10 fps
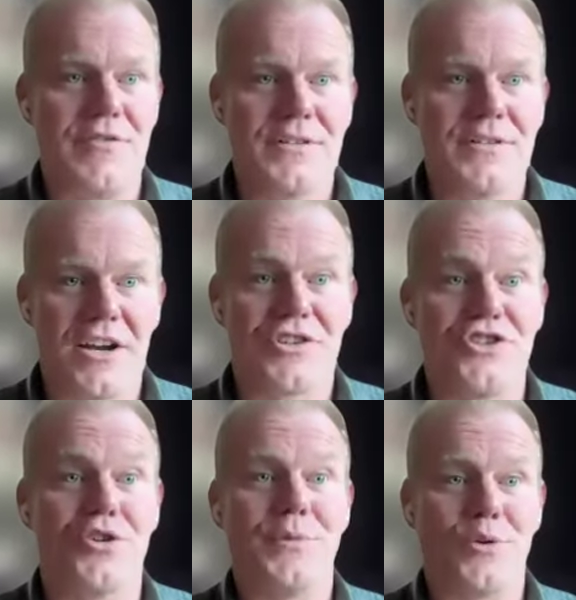I'd never
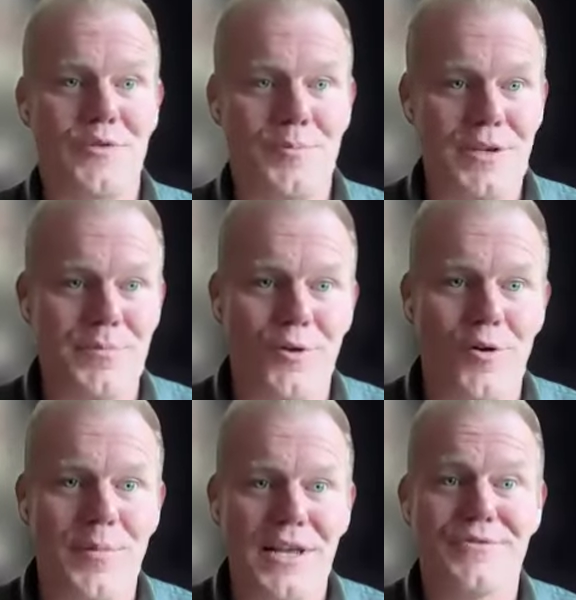actually jumped out of a
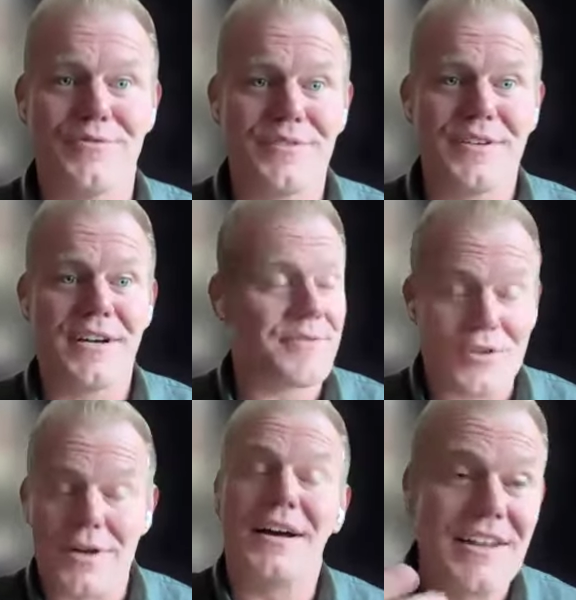plane before in my life.
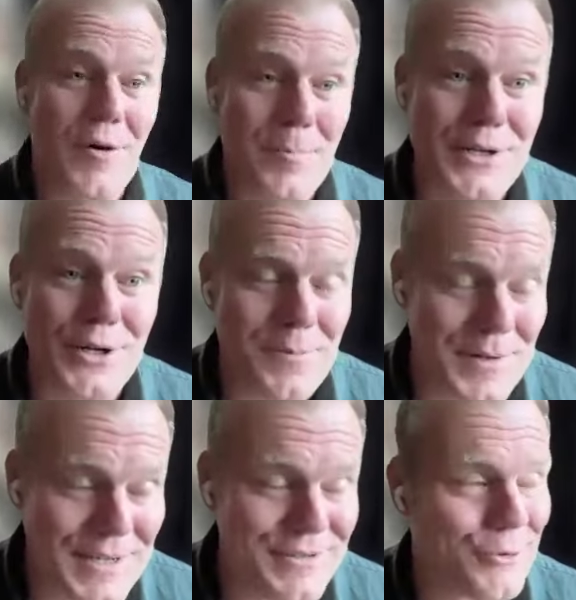I'd never been
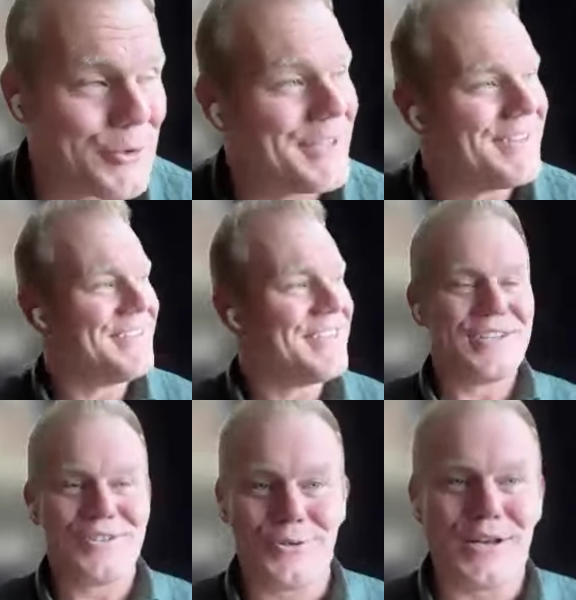on a plane, sorry.
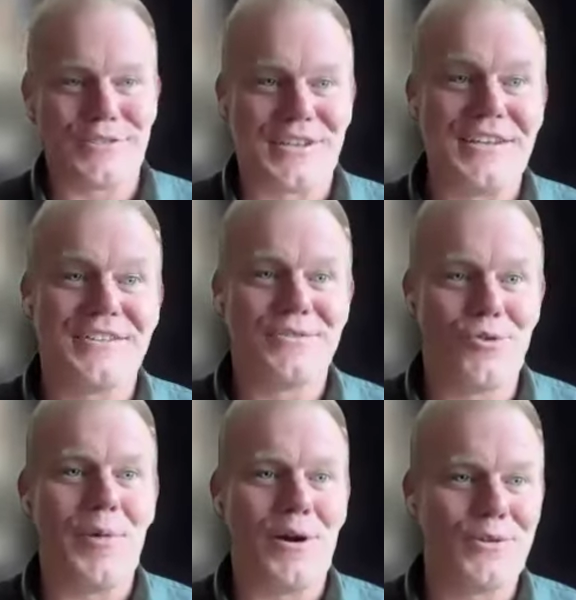So as a
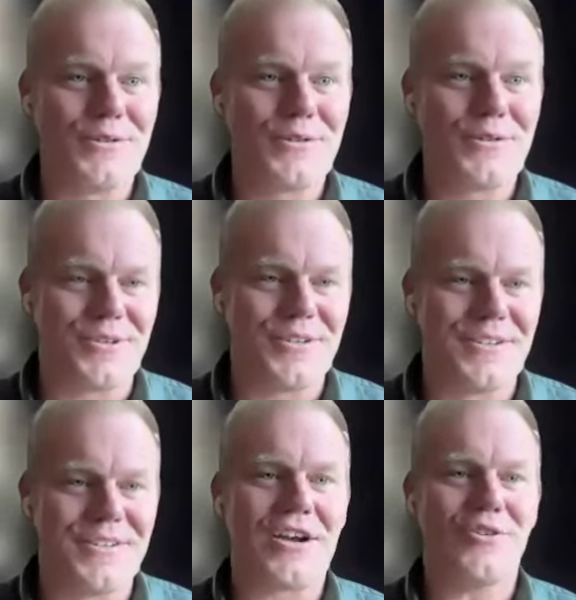kid, all my holidays
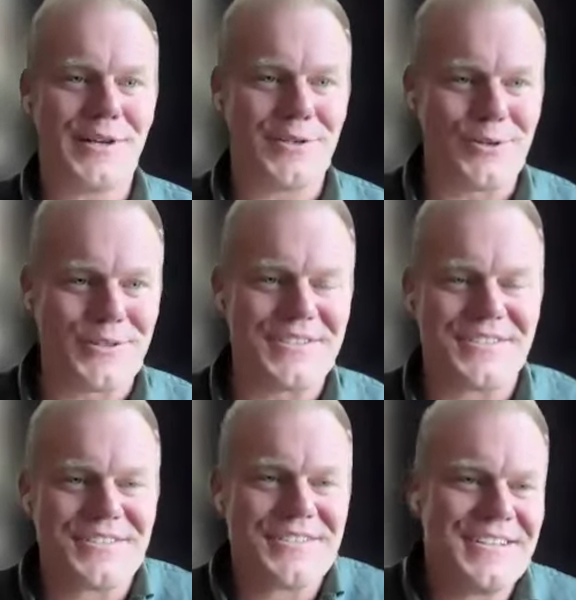were caravan
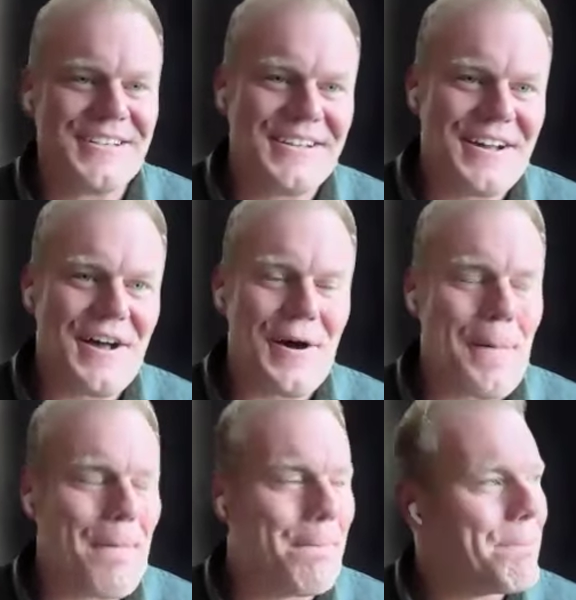holidays.
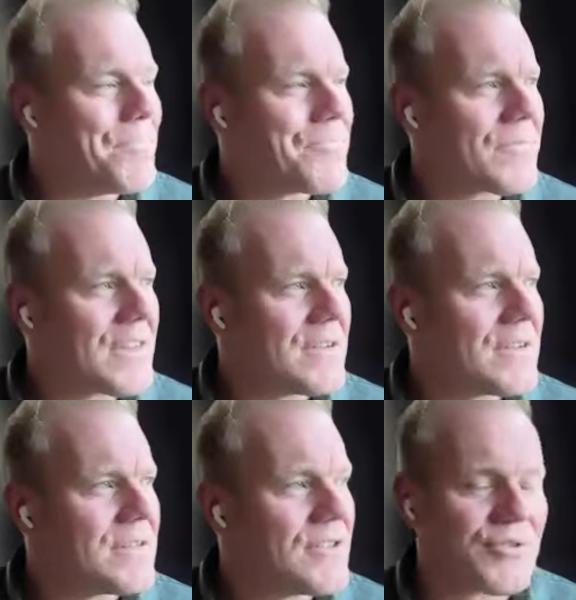Um,
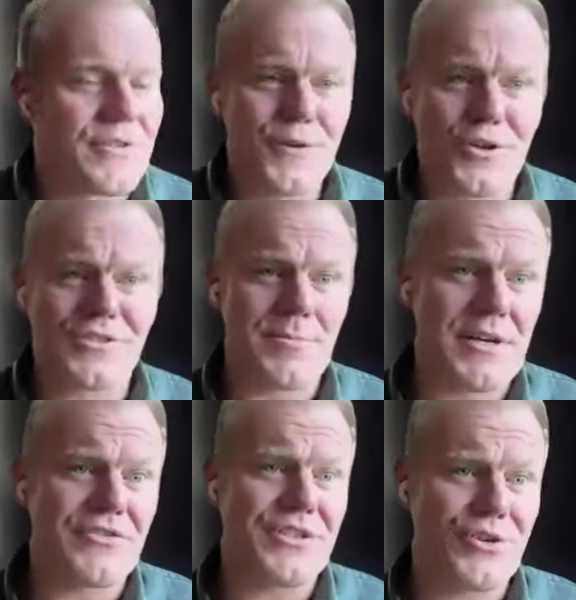so the
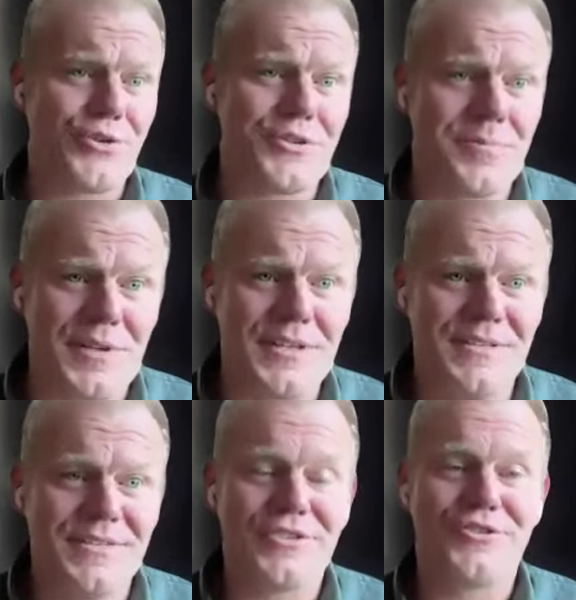first time I actually got on the
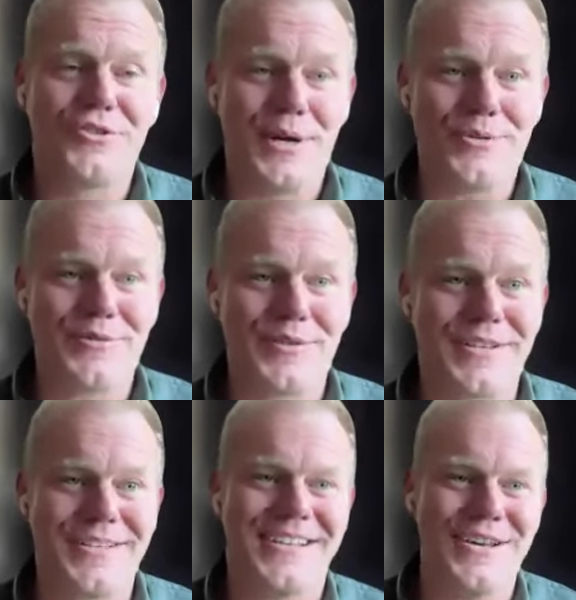plane, I jumped out
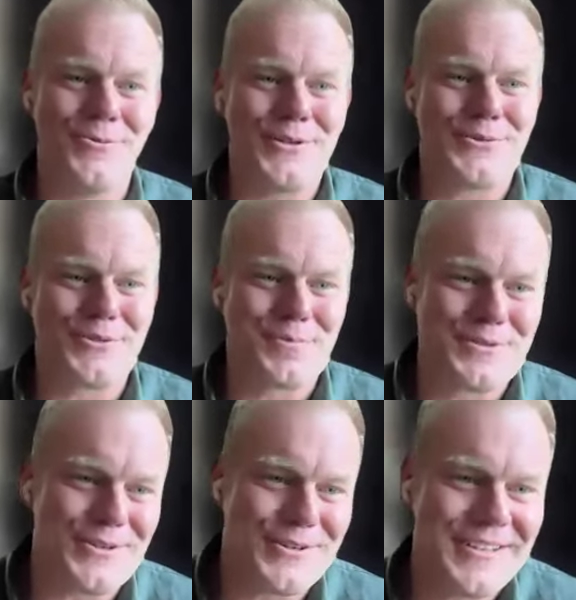of it, which
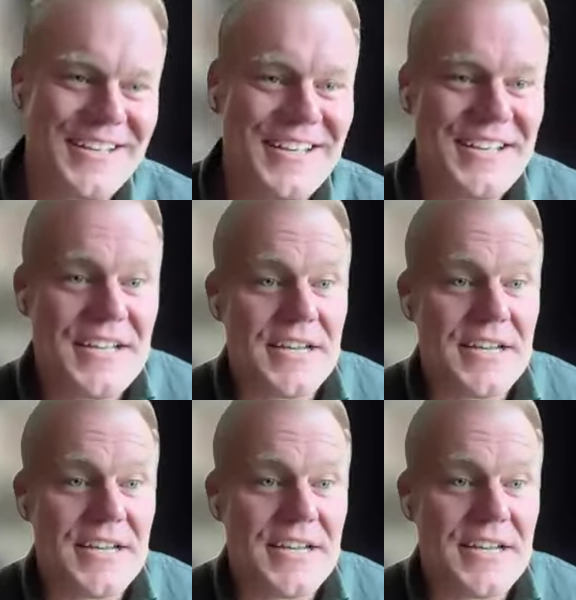was bizarre.